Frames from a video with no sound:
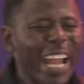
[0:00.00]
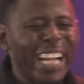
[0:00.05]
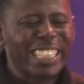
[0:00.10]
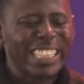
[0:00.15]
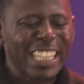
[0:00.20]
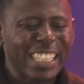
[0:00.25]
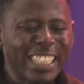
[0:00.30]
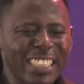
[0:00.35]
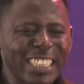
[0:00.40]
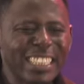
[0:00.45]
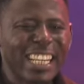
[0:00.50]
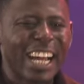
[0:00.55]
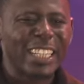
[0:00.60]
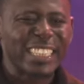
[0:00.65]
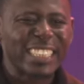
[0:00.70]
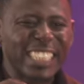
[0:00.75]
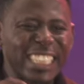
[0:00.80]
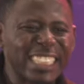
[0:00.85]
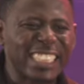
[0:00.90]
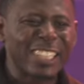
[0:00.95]
we are a generation that
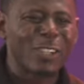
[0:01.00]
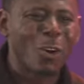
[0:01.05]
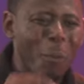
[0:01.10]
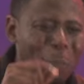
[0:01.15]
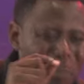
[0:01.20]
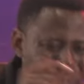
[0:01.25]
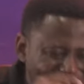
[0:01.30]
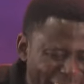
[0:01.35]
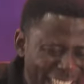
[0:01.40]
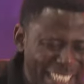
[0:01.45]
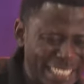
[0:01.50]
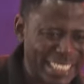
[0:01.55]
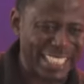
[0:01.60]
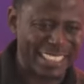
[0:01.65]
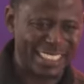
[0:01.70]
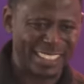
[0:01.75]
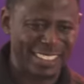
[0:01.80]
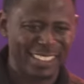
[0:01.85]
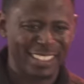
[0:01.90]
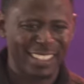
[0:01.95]
seeks the
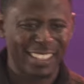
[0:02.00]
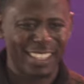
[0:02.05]
complicated.